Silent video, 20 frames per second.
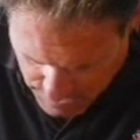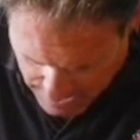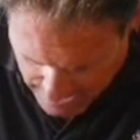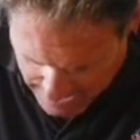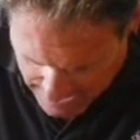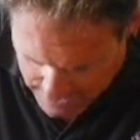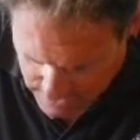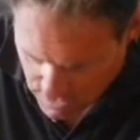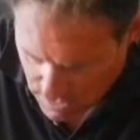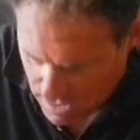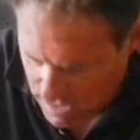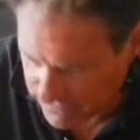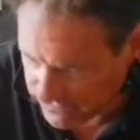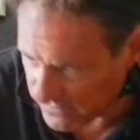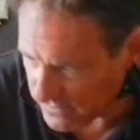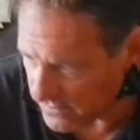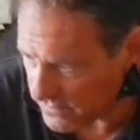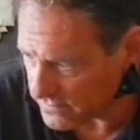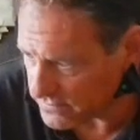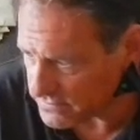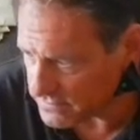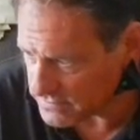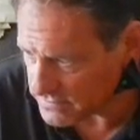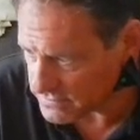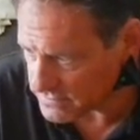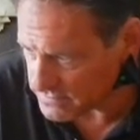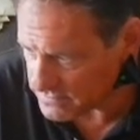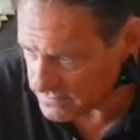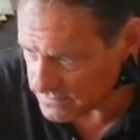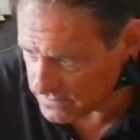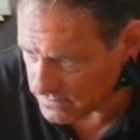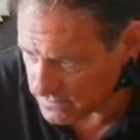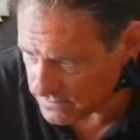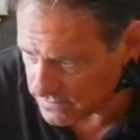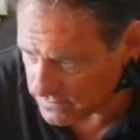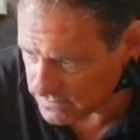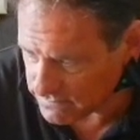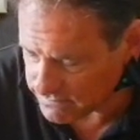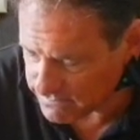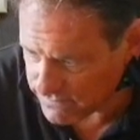I had to offload
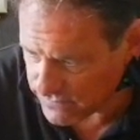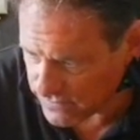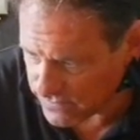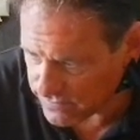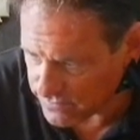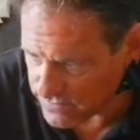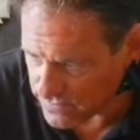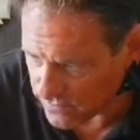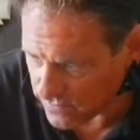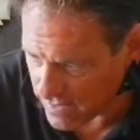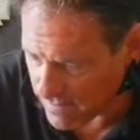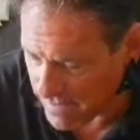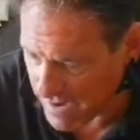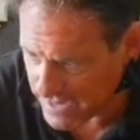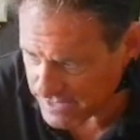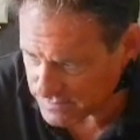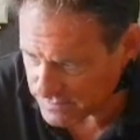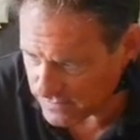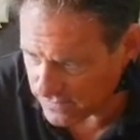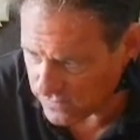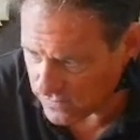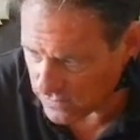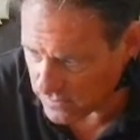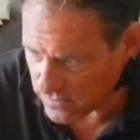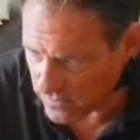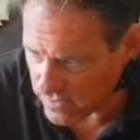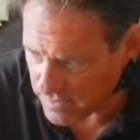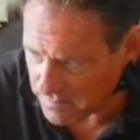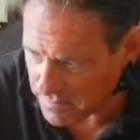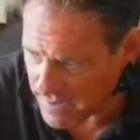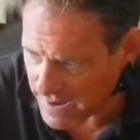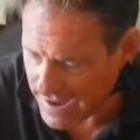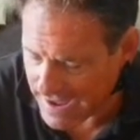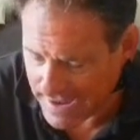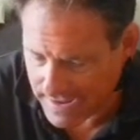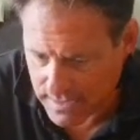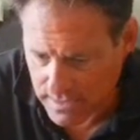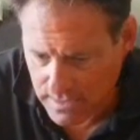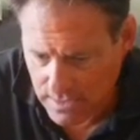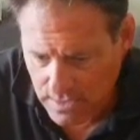the ribeyes before they went
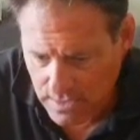bad.